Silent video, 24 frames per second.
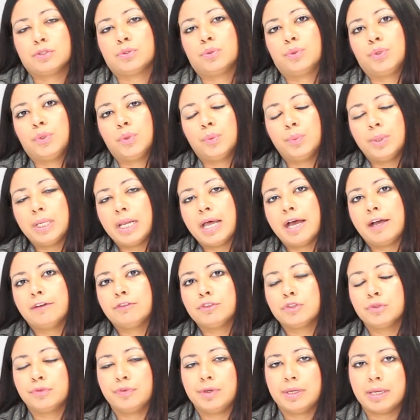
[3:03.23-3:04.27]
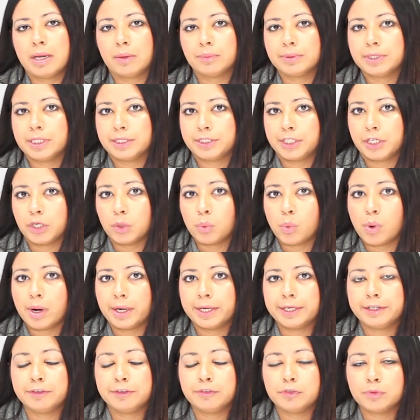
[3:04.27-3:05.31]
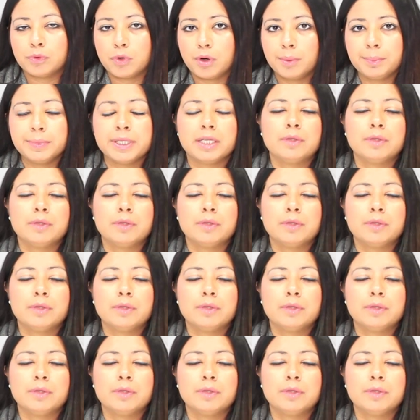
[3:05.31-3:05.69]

So you will have to fill out that inquiry form